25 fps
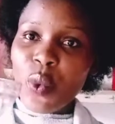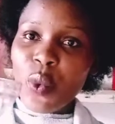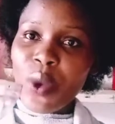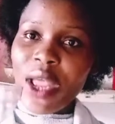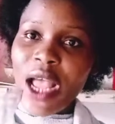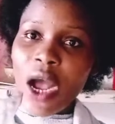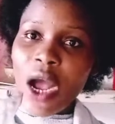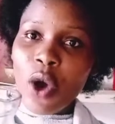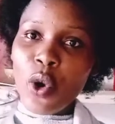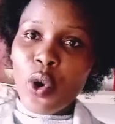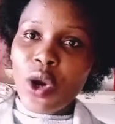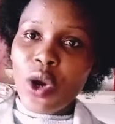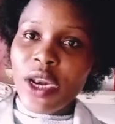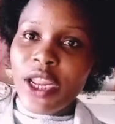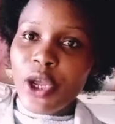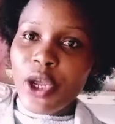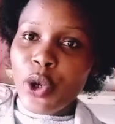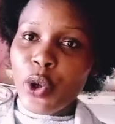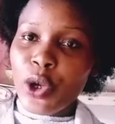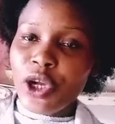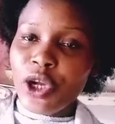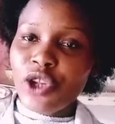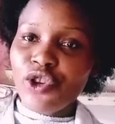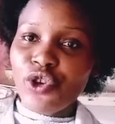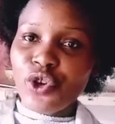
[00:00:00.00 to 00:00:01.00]
we are only
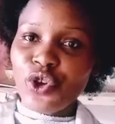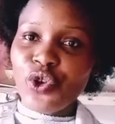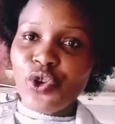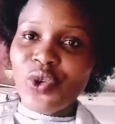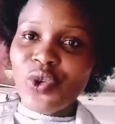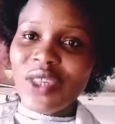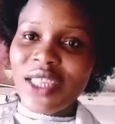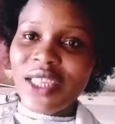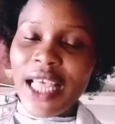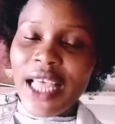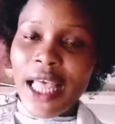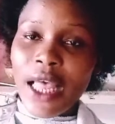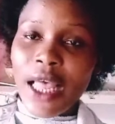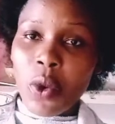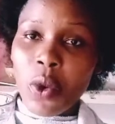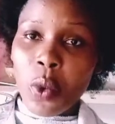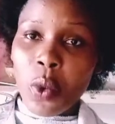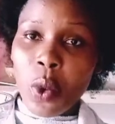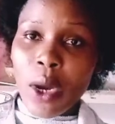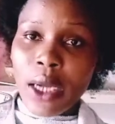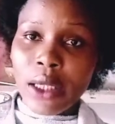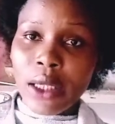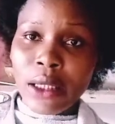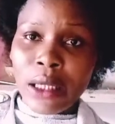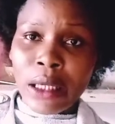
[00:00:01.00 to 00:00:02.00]
going to use the egg
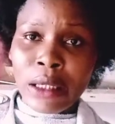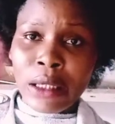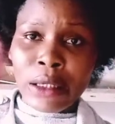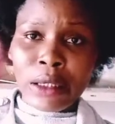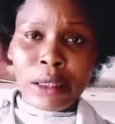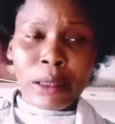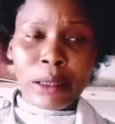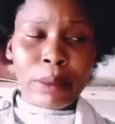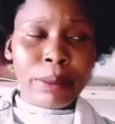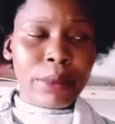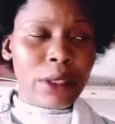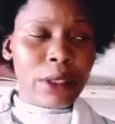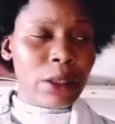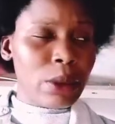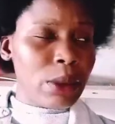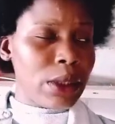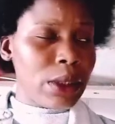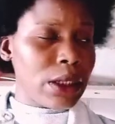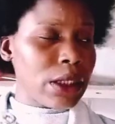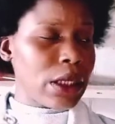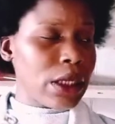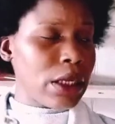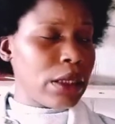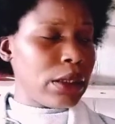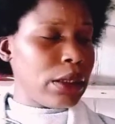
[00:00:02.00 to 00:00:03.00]
white. And somebody will
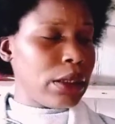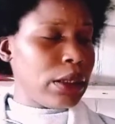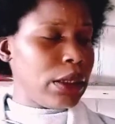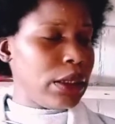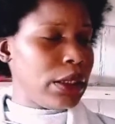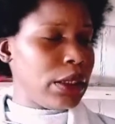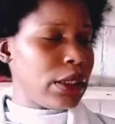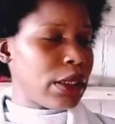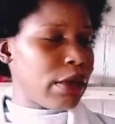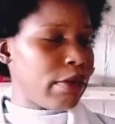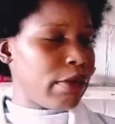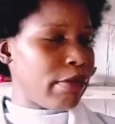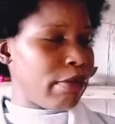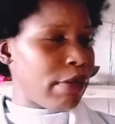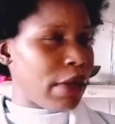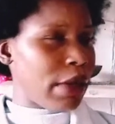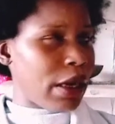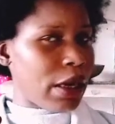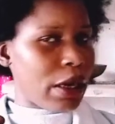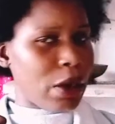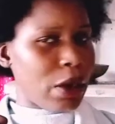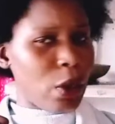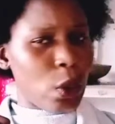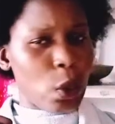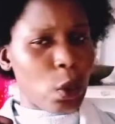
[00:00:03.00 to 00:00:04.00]
say,
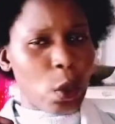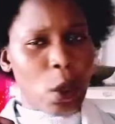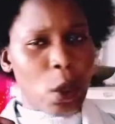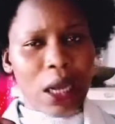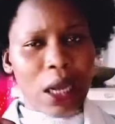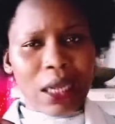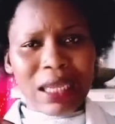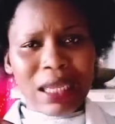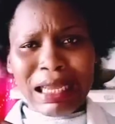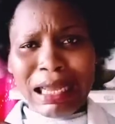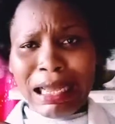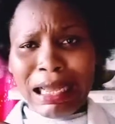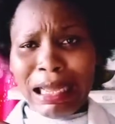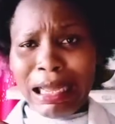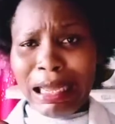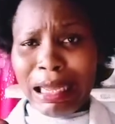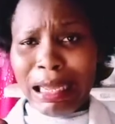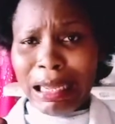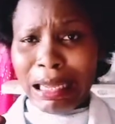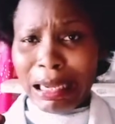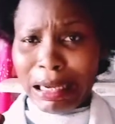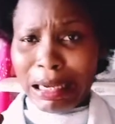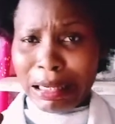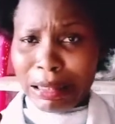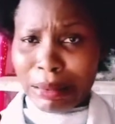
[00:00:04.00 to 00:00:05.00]
nyama, why
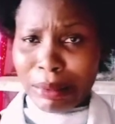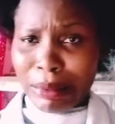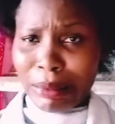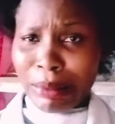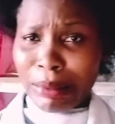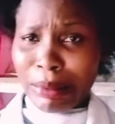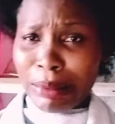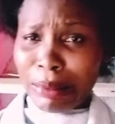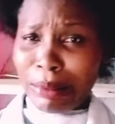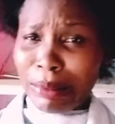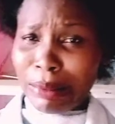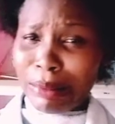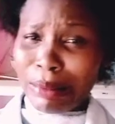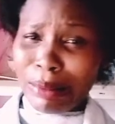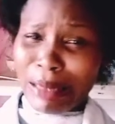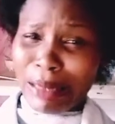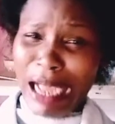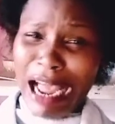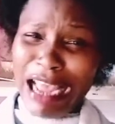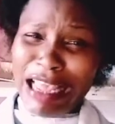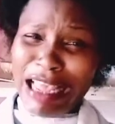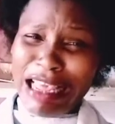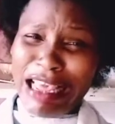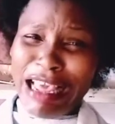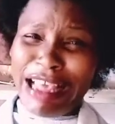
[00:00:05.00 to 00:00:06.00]
egg?
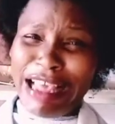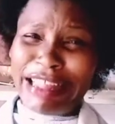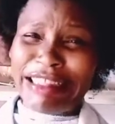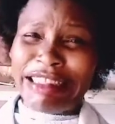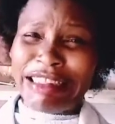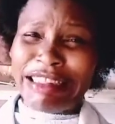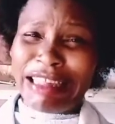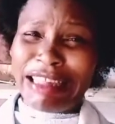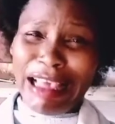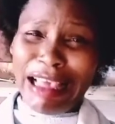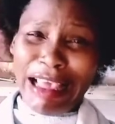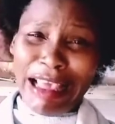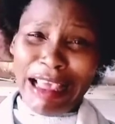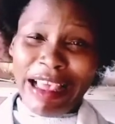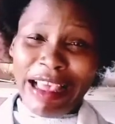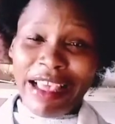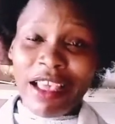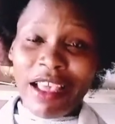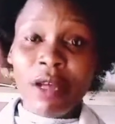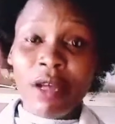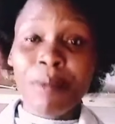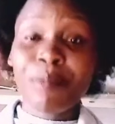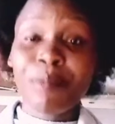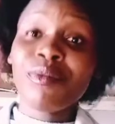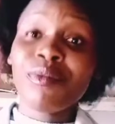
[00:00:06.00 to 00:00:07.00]
I hate egg.
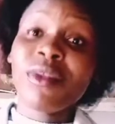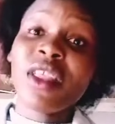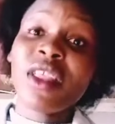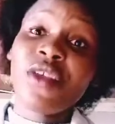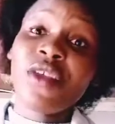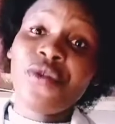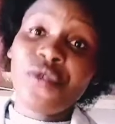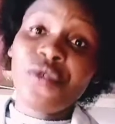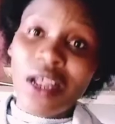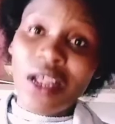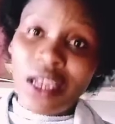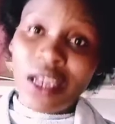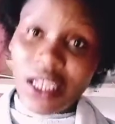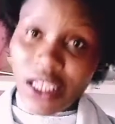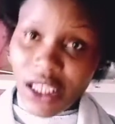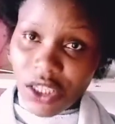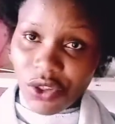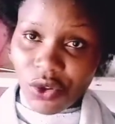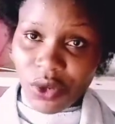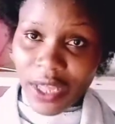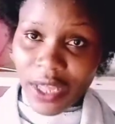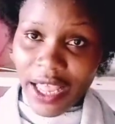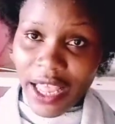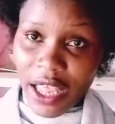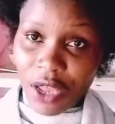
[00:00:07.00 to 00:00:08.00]
If you're allergic
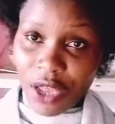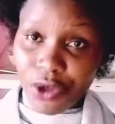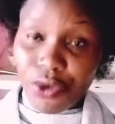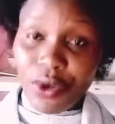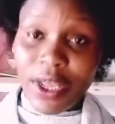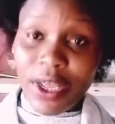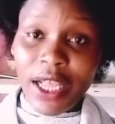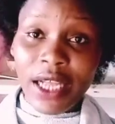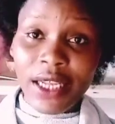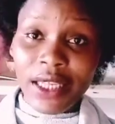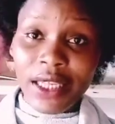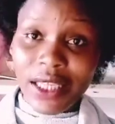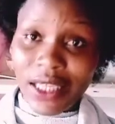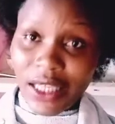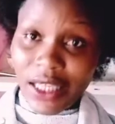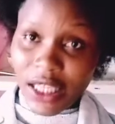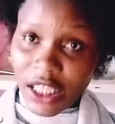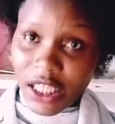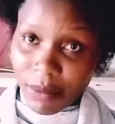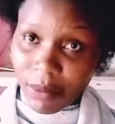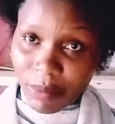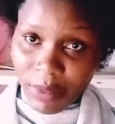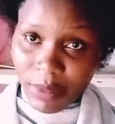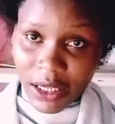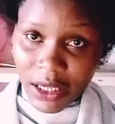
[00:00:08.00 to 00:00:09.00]
to egg, you can
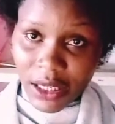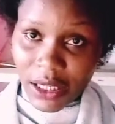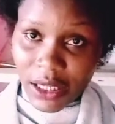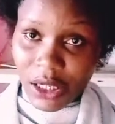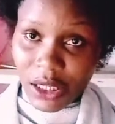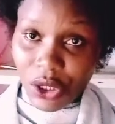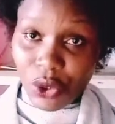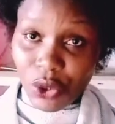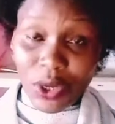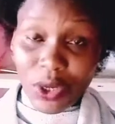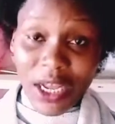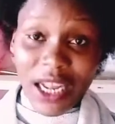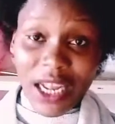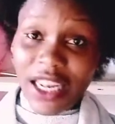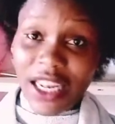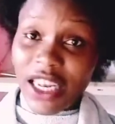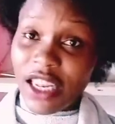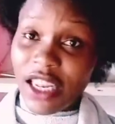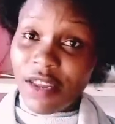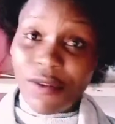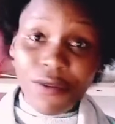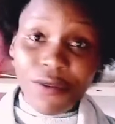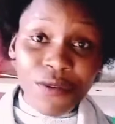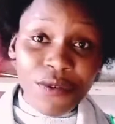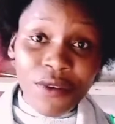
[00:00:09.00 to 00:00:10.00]
skip it. You can
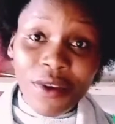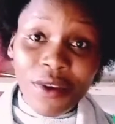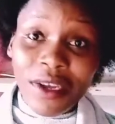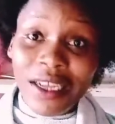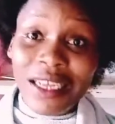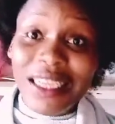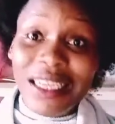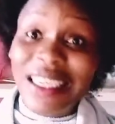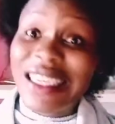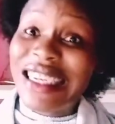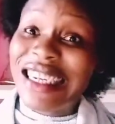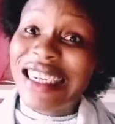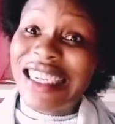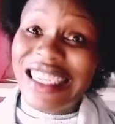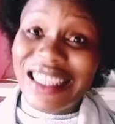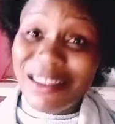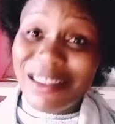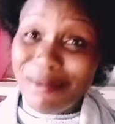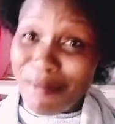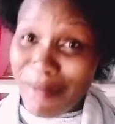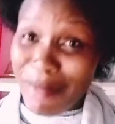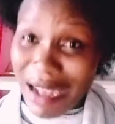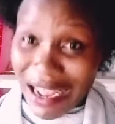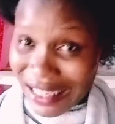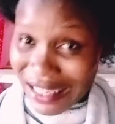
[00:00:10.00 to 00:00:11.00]
leave this
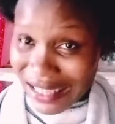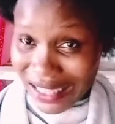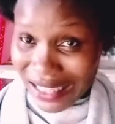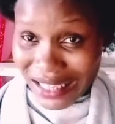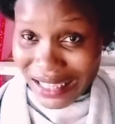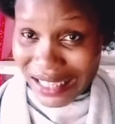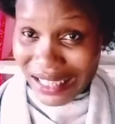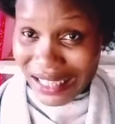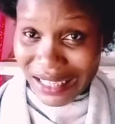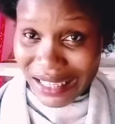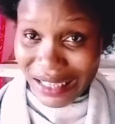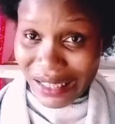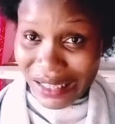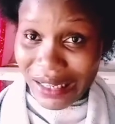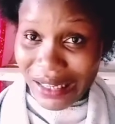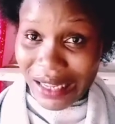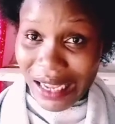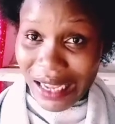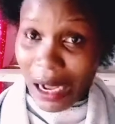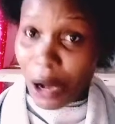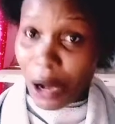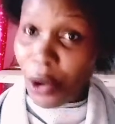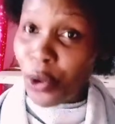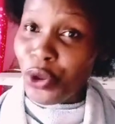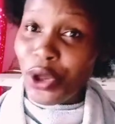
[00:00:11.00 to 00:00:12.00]
mask,
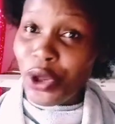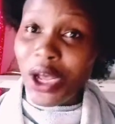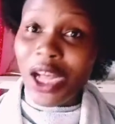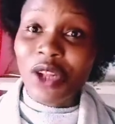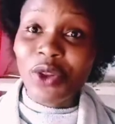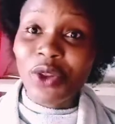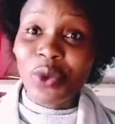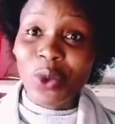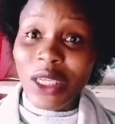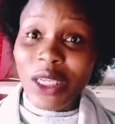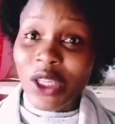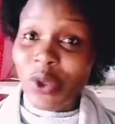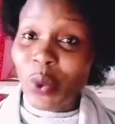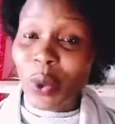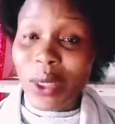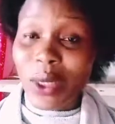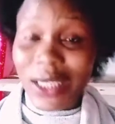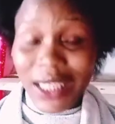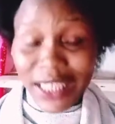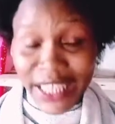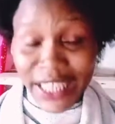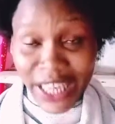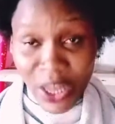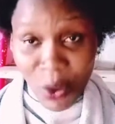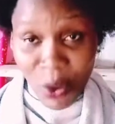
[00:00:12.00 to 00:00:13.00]
or you can do it
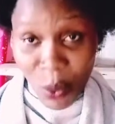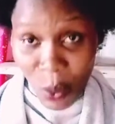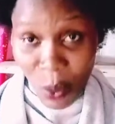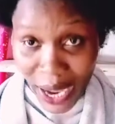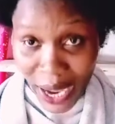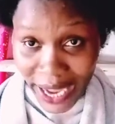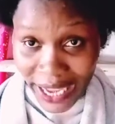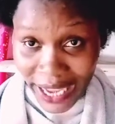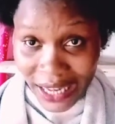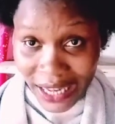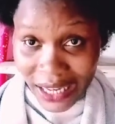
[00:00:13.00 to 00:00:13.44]
once in a while.